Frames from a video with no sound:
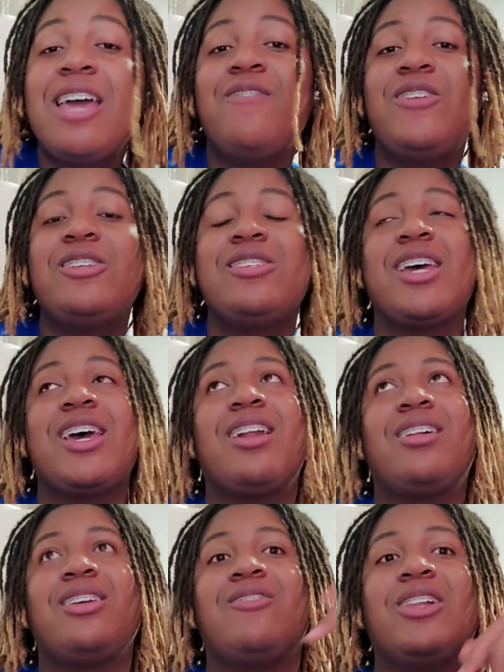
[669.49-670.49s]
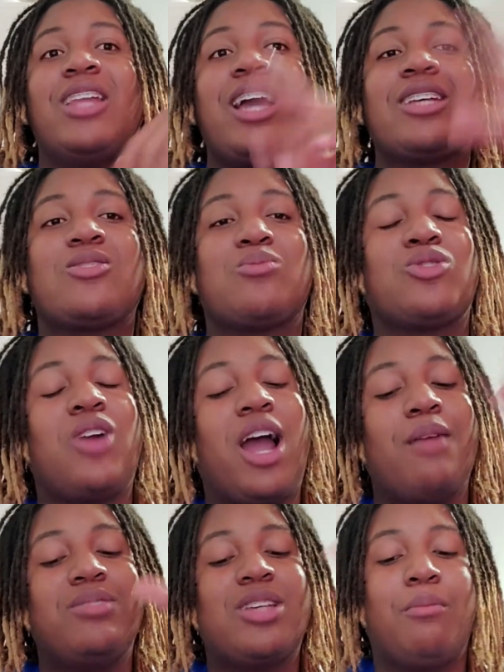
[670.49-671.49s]
If you did, leave a like,
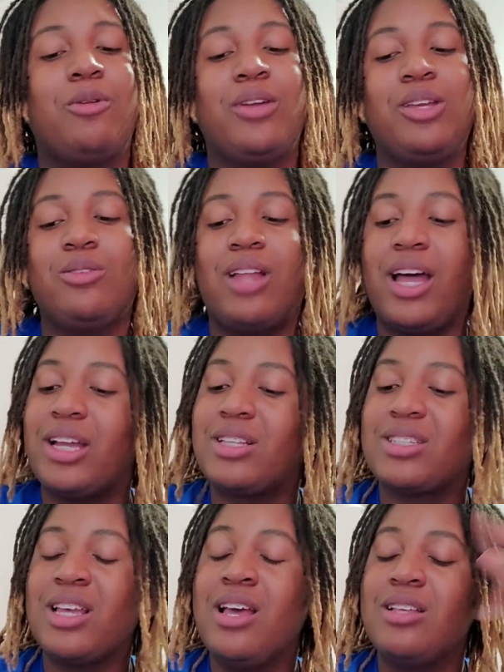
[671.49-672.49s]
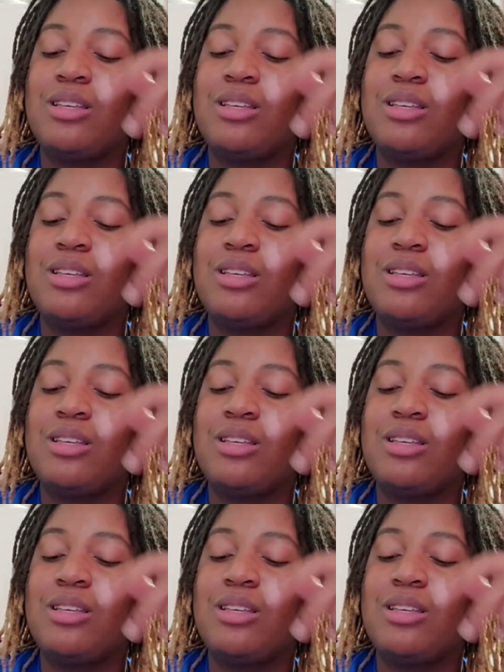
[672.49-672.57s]
subscribe, tell me what you liked,